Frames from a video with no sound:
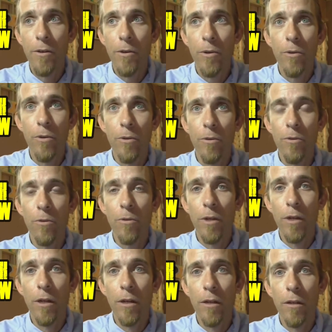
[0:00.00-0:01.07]

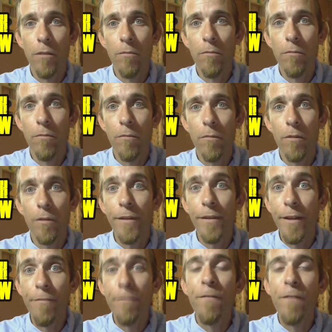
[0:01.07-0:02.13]
who uh,
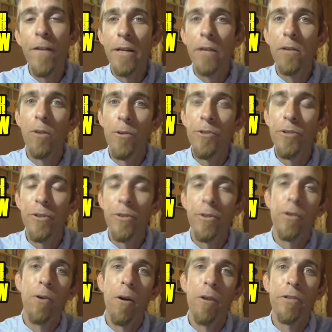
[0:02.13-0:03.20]
lived very close to her
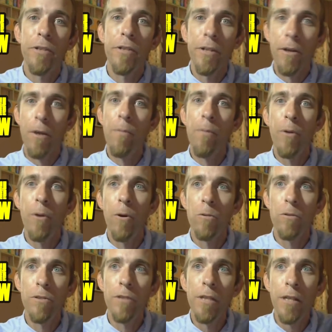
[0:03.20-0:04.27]
crossing guard
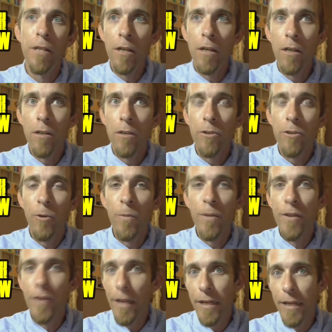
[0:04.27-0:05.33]
post told
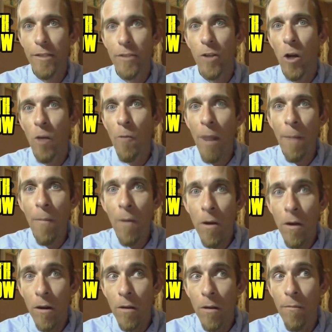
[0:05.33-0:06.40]
me that he saw my
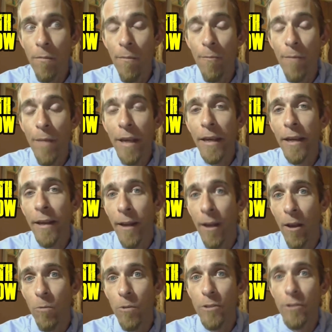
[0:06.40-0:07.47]
mom making
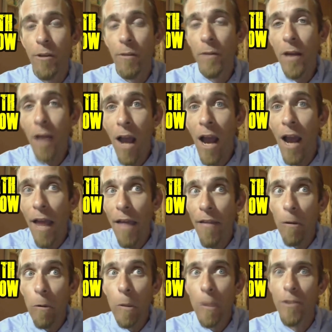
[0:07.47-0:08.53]
out with some guy
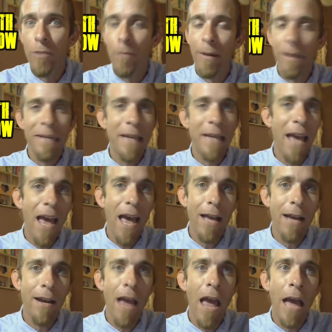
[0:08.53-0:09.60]
that wasn't my
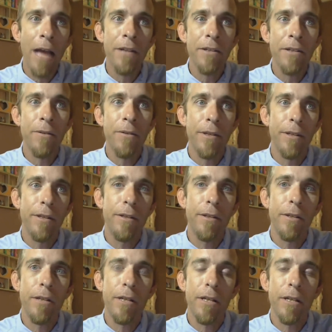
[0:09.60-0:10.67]
dad at
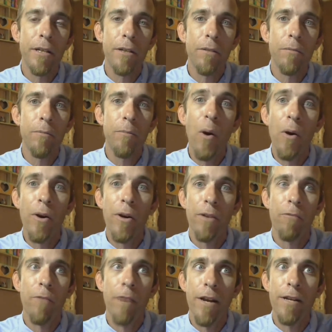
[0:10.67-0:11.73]
the uh, park
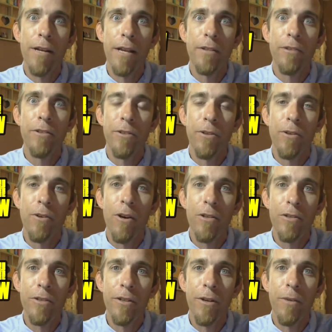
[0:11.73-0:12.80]
right next to her
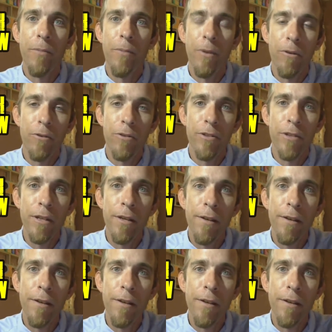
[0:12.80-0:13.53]
crossing guard post.